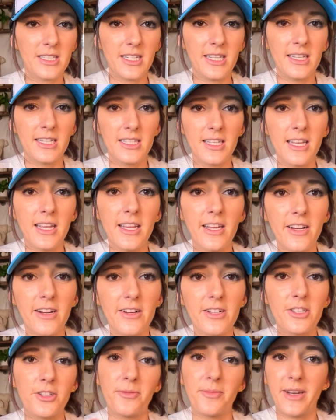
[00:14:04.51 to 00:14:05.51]
into here
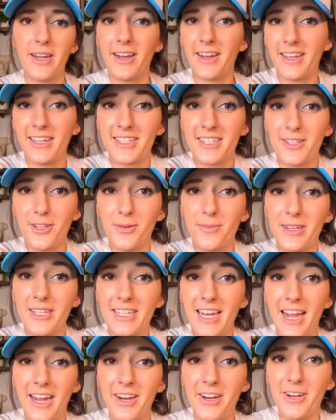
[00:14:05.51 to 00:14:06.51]
until my dog gets a little bit
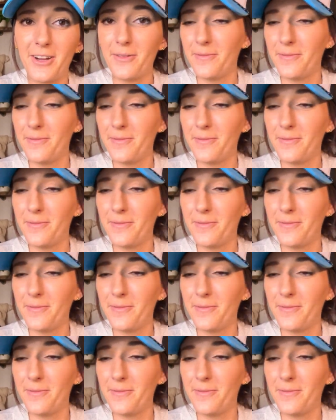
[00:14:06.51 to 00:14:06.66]
tired.